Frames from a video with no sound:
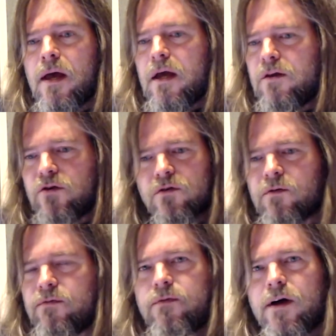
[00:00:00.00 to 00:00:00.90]
and just for
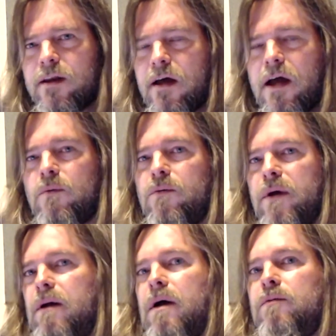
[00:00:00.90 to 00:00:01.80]
fun, I
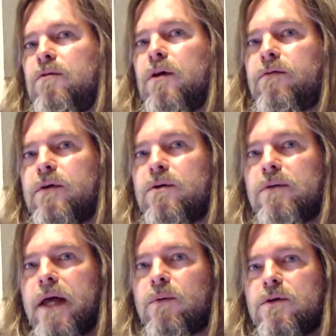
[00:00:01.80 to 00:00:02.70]
would look for new
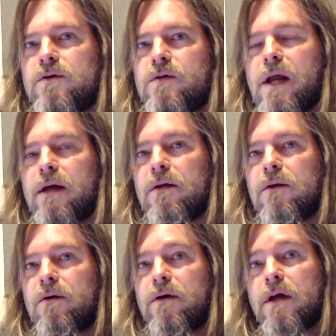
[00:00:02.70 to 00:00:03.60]
languages that I could
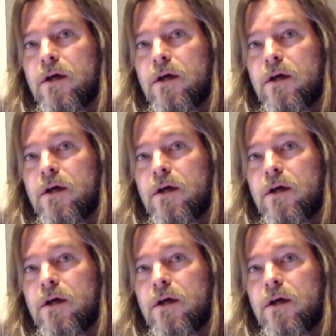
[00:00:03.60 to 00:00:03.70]
learn